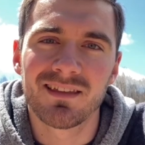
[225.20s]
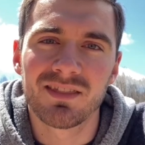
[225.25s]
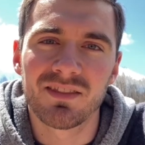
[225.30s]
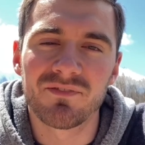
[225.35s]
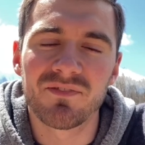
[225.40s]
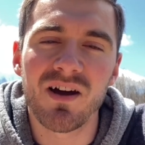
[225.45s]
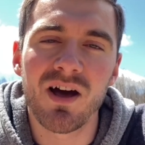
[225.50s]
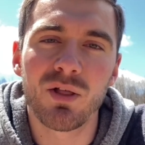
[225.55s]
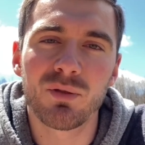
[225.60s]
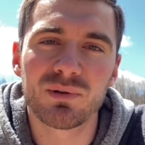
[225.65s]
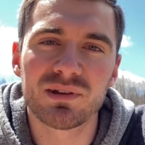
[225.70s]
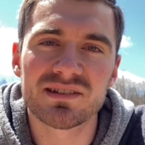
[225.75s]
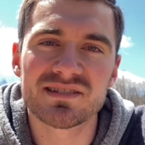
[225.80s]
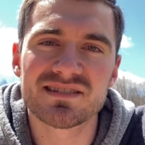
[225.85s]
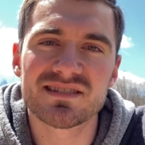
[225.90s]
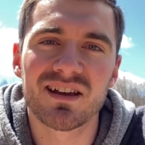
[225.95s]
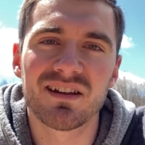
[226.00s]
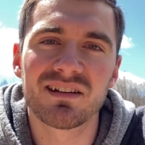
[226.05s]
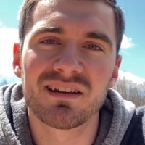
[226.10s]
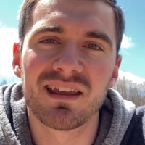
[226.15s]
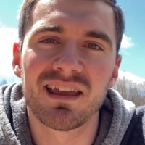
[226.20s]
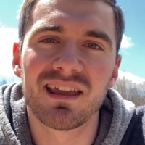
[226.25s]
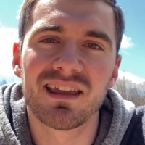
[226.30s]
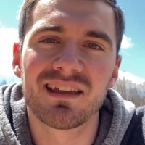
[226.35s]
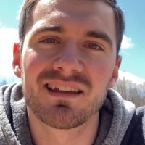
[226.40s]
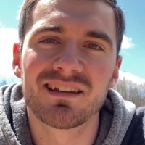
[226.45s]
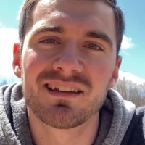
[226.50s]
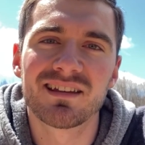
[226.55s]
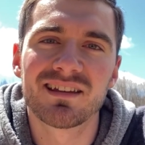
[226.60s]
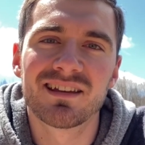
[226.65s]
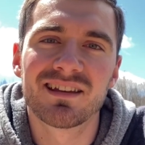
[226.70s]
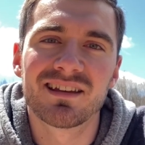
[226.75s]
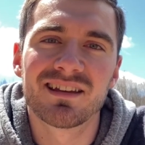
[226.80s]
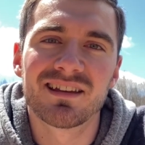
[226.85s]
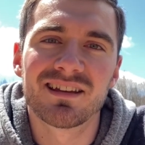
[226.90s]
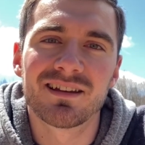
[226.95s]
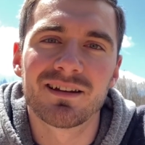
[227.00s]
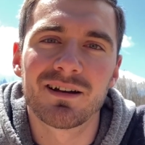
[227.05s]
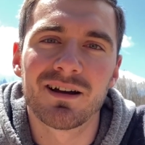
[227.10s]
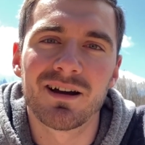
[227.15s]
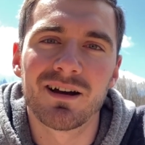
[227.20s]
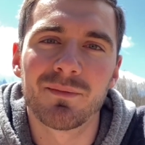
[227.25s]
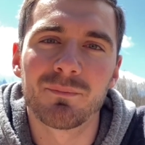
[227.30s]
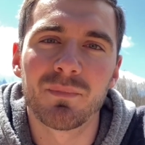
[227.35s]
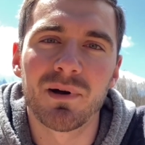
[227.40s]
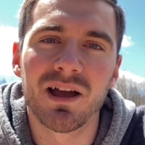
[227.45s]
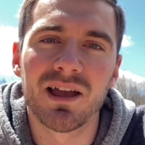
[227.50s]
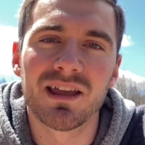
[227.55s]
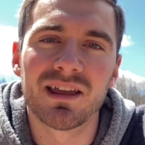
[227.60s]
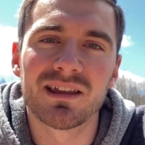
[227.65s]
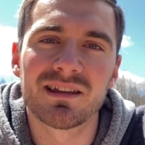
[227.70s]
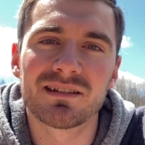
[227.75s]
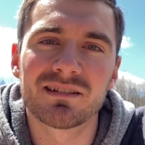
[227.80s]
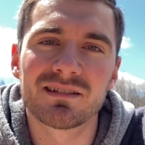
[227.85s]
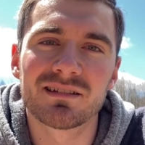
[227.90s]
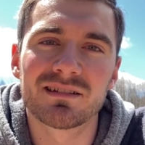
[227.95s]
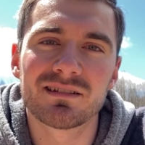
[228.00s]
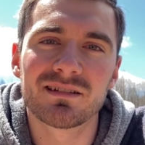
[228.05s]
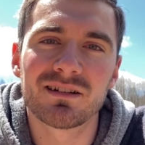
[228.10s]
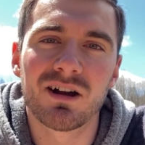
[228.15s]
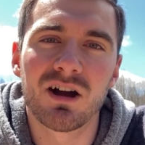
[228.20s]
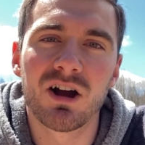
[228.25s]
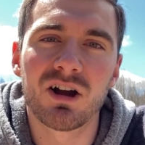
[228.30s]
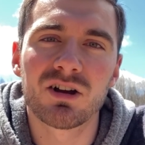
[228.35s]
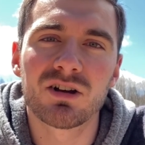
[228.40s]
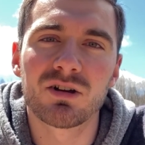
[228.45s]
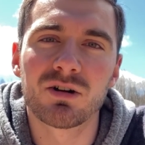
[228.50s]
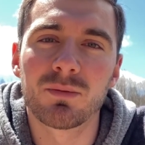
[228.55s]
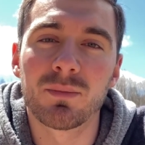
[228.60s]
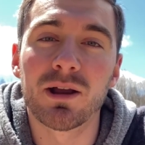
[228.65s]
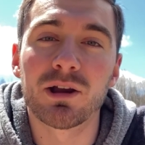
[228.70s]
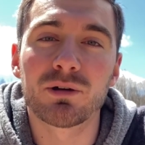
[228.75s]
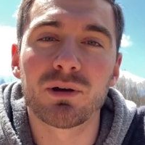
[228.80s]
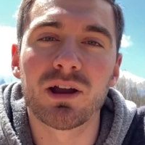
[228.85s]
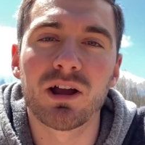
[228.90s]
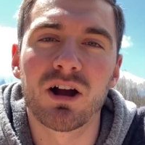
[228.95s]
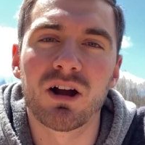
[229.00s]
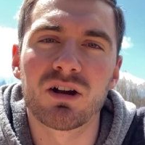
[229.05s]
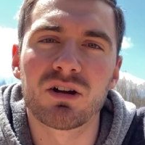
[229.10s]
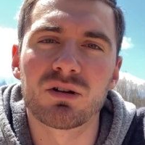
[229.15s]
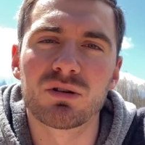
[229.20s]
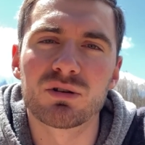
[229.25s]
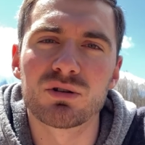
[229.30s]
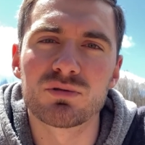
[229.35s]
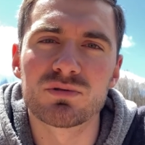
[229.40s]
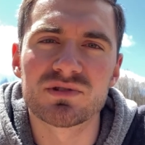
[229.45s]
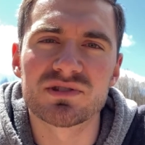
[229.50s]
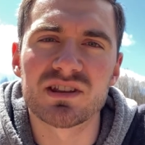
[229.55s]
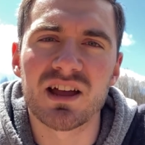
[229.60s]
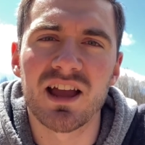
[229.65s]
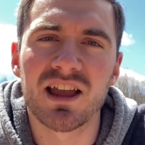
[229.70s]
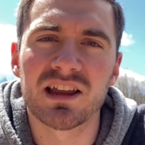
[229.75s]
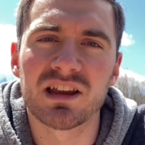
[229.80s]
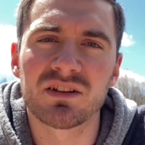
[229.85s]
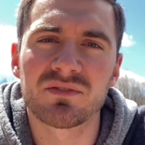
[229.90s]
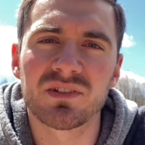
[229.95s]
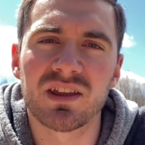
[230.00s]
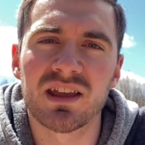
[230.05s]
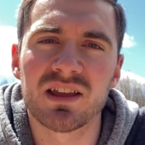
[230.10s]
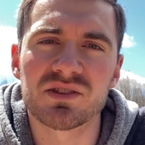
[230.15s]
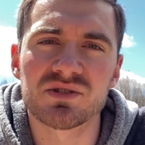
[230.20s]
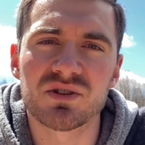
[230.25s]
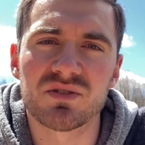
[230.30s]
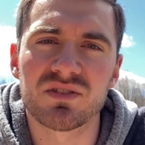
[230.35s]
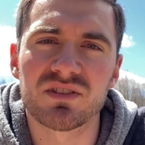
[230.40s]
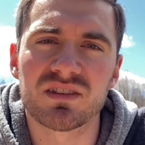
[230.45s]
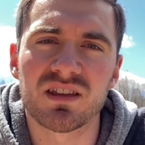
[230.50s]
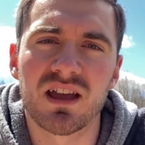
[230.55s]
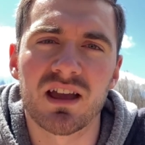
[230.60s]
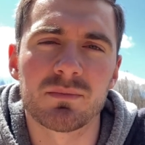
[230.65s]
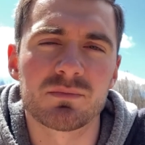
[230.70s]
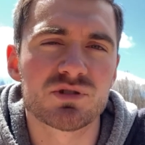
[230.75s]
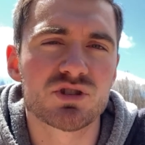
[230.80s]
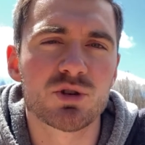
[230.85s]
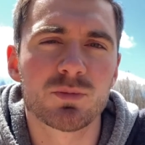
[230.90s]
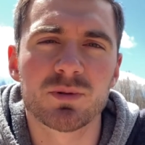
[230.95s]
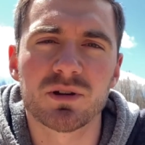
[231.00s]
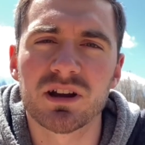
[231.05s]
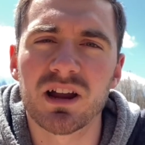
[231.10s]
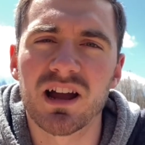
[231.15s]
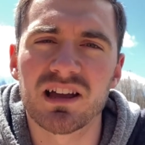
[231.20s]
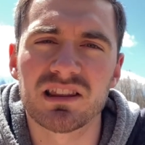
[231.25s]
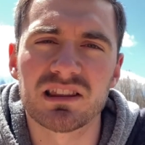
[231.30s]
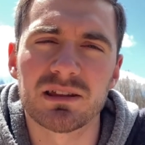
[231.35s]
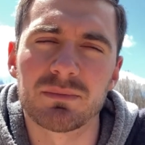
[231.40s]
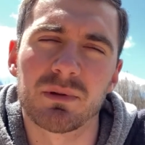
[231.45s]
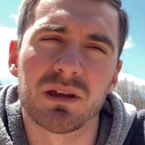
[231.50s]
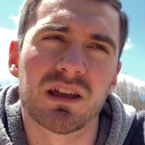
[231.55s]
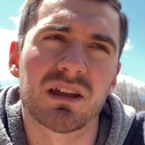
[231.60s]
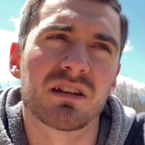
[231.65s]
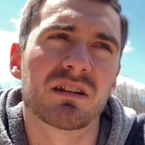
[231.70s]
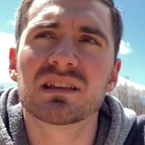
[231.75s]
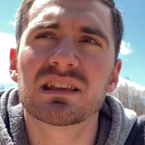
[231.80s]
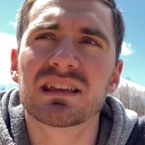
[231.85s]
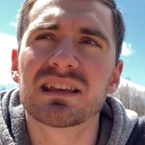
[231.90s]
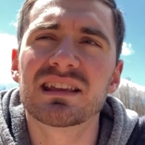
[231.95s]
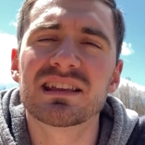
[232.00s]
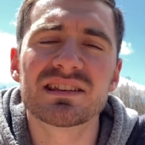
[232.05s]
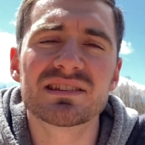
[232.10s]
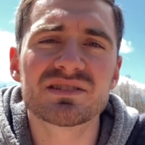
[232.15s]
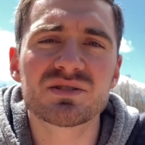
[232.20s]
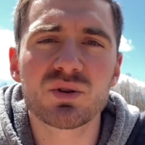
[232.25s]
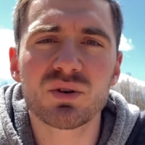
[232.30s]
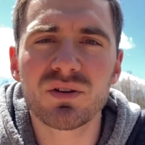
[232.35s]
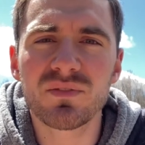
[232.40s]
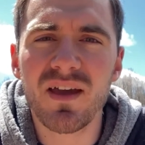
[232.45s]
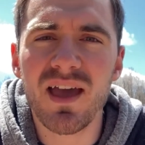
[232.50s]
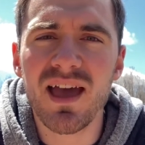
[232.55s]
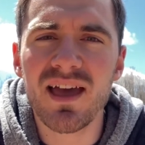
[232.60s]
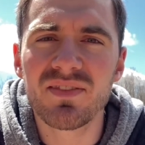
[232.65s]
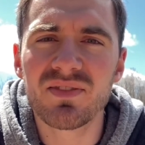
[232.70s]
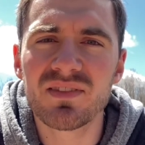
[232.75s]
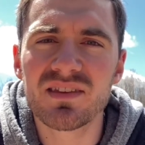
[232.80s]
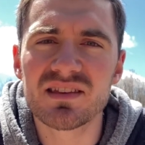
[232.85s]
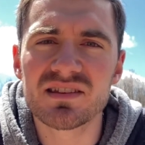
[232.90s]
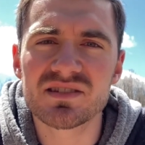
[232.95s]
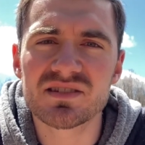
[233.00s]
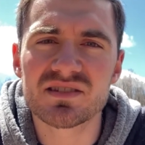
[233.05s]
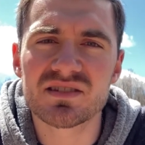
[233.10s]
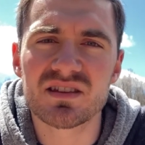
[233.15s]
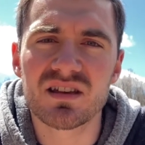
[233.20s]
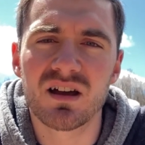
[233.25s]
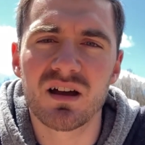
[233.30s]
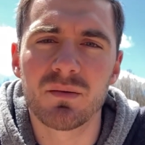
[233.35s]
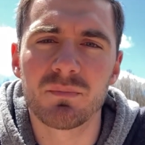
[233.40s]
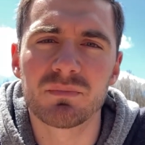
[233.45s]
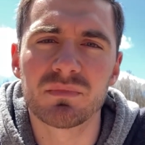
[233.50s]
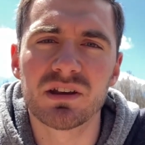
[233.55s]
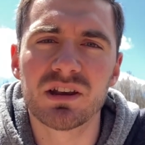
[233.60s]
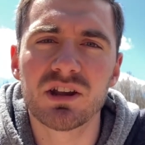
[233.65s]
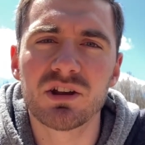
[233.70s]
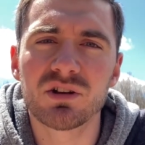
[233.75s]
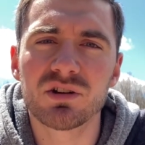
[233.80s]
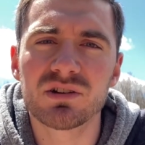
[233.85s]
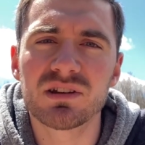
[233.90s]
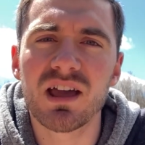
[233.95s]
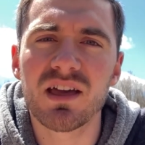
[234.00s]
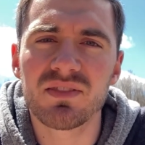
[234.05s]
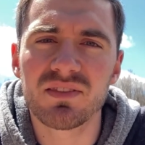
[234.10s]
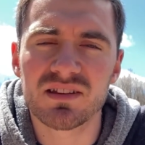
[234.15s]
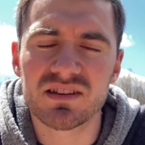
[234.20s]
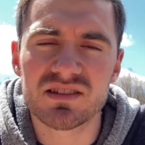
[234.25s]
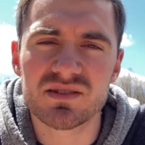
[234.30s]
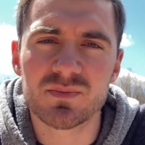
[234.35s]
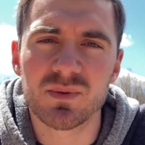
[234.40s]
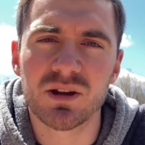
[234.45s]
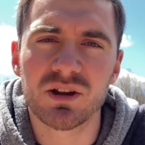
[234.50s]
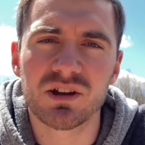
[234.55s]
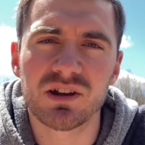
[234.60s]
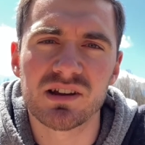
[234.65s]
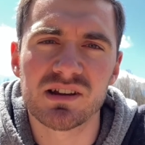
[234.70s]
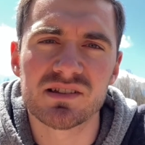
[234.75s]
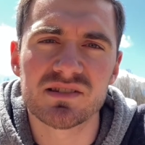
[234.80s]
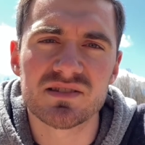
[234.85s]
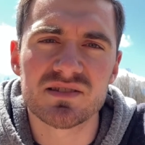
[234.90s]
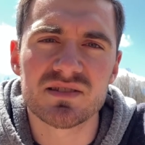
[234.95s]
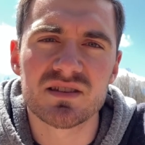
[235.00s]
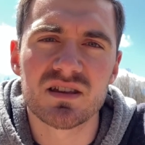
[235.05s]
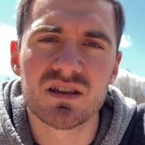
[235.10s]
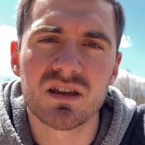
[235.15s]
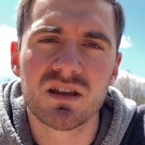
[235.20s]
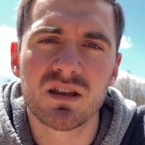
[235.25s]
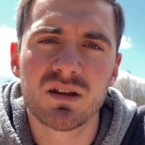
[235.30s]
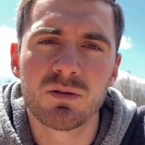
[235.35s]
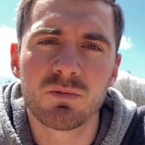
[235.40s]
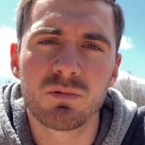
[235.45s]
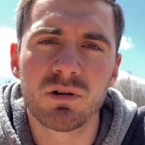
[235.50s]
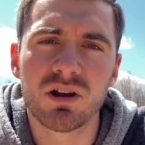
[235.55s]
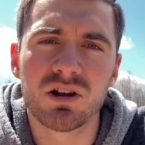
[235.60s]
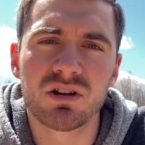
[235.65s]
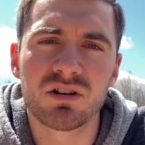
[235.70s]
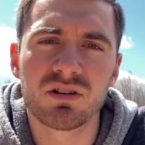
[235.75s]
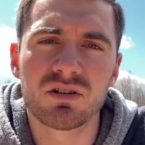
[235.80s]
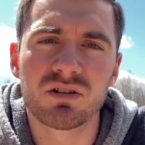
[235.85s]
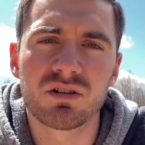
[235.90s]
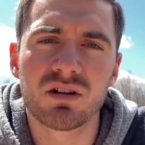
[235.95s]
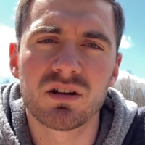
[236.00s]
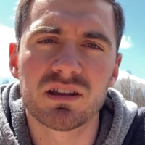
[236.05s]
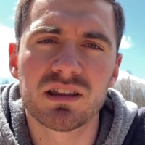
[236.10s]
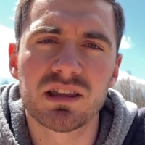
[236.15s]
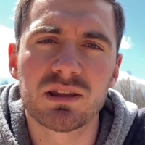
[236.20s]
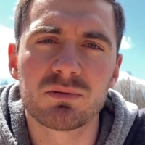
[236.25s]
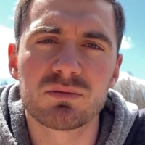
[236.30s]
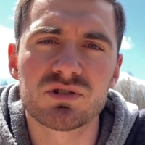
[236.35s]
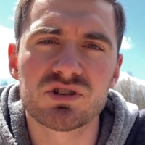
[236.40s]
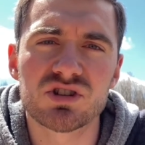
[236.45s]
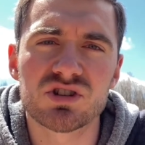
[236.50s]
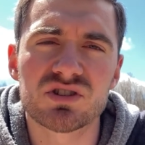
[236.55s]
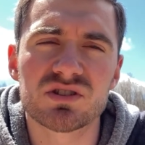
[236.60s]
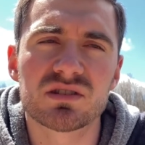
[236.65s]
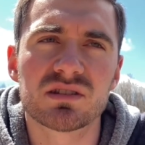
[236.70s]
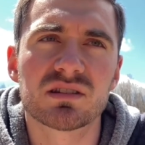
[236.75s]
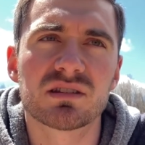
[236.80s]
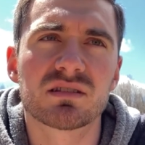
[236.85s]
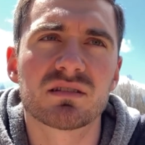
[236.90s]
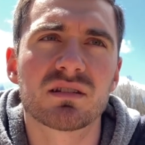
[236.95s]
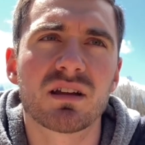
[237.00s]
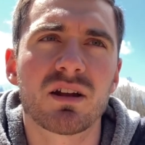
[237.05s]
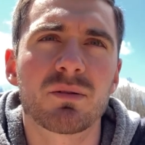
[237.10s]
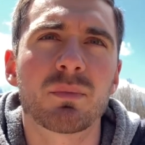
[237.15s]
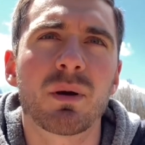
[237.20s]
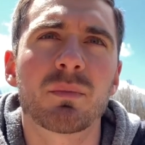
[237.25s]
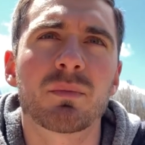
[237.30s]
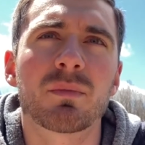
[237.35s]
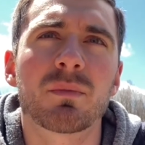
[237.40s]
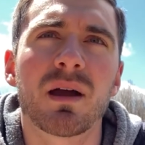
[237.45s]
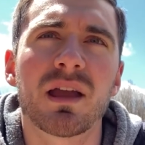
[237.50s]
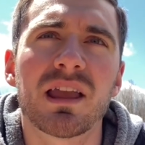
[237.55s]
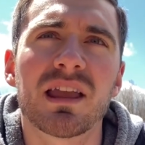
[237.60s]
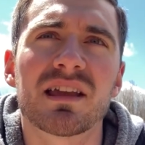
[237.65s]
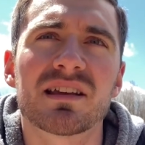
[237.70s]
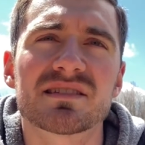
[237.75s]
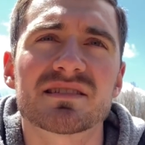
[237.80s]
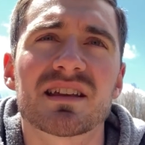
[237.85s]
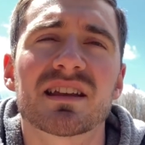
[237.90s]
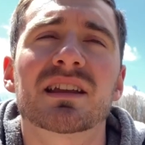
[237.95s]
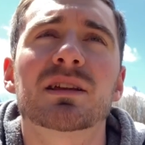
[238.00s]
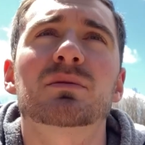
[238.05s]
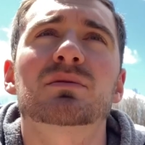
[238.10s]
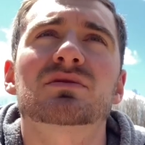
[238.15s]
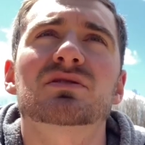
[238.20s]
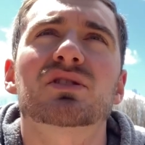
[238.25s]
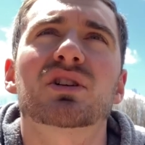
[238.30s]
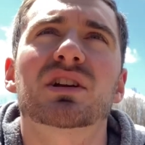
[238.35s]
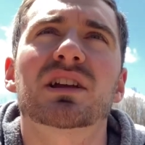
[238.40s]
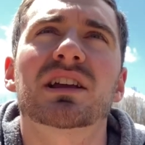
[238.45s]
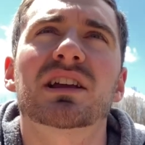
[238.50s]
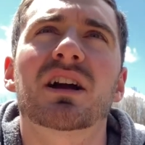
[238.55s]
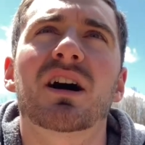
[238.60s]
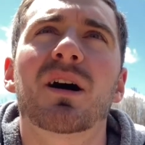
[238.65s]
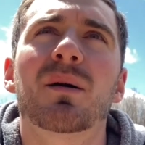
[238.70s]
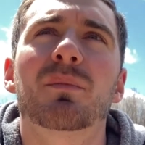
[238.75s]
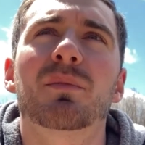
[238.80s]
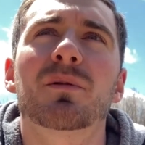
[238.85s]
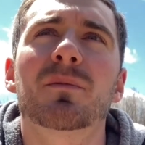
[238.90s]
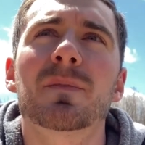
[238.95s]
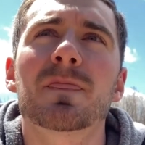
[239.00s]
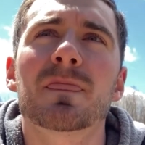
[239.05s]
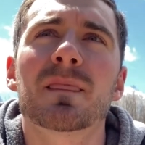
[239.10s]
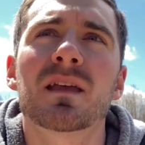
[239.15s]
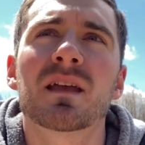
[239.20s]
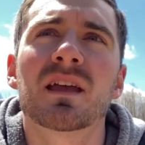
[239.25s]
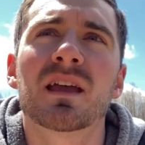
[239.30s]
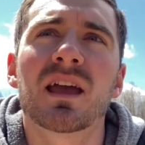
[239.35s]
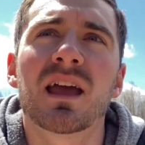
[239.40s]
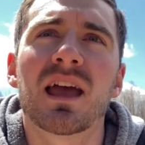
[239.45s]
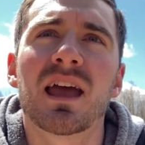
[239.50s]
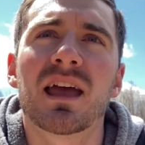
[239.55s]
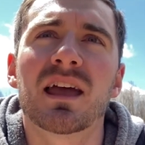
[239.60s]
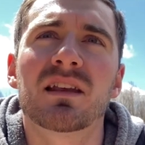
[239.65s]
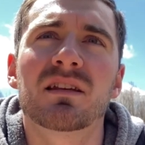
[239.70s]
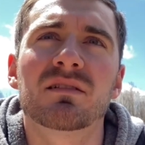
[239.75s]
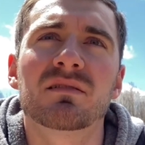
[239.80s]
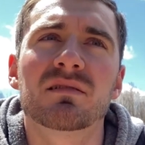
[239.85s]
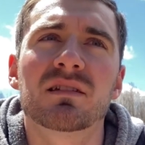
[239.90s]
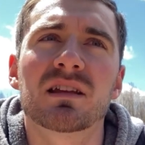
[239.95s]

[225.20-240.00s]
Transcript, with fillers: The following Sunday, uh, my uncle, my great uncle, who was dying of cancer at the time, super godly man, he, he sort of had this um, near death experience where he was just, I remember my aunt said he was looking up and